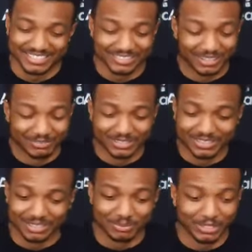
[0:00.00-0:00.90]
I'm
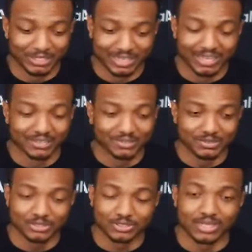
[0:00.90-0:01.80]
here now,
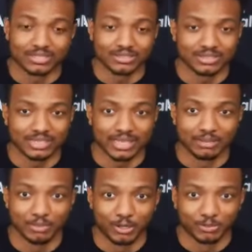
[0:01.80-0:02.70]
just trying to stay in the
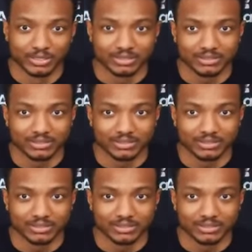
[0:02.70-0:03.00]
moment,